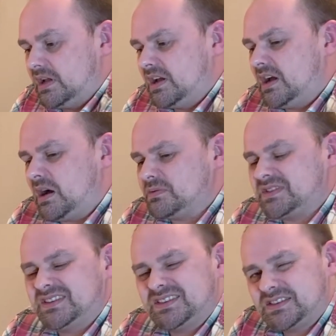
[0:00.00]
I was
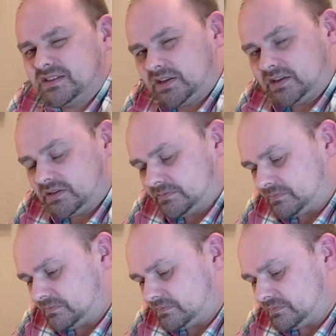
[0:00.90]
going to say
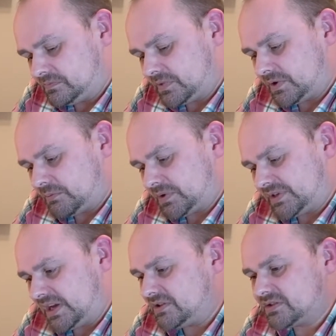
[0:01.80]
that
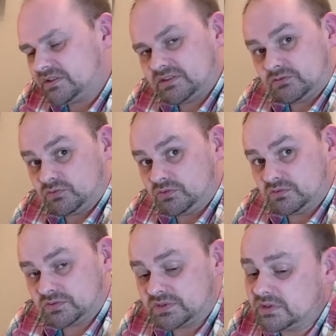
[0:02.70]
potentially the
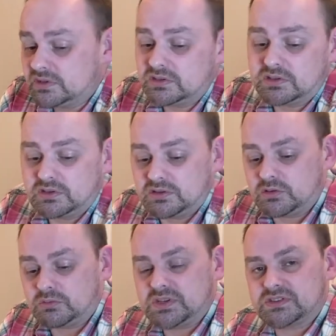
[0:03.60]
rules
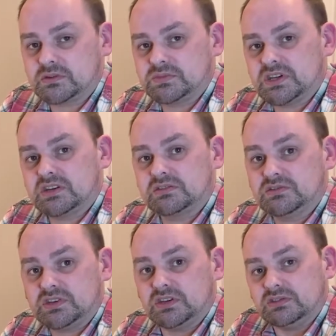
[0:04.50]
could be subject to
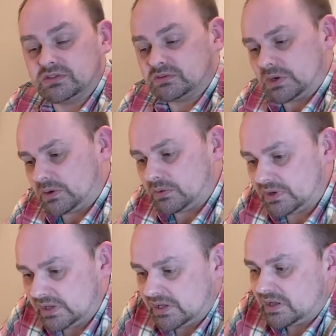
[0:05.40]
change as well.
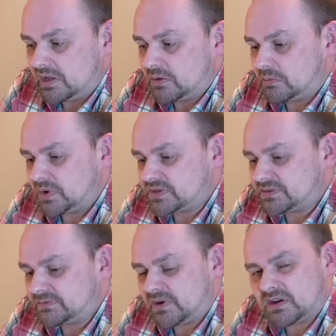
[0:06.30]
But as
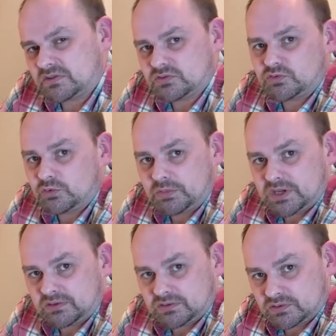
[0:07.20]
far as
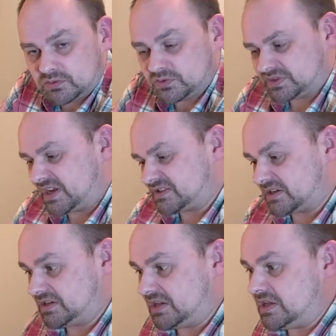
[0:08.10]
Rulebenders goes, that's a
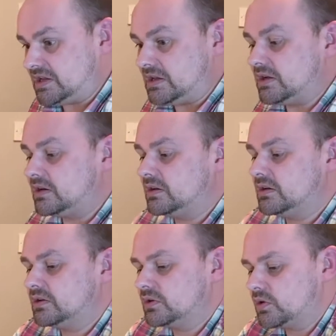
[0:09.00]
key
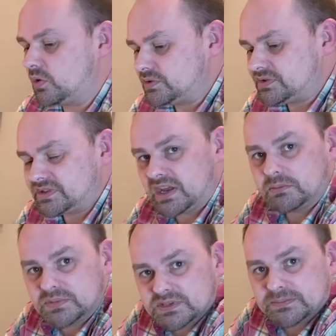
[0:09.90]

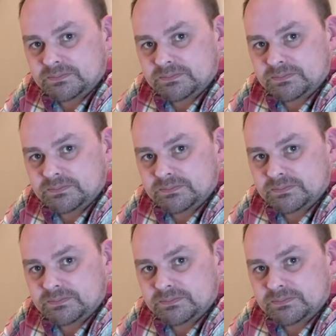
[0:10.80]
concept.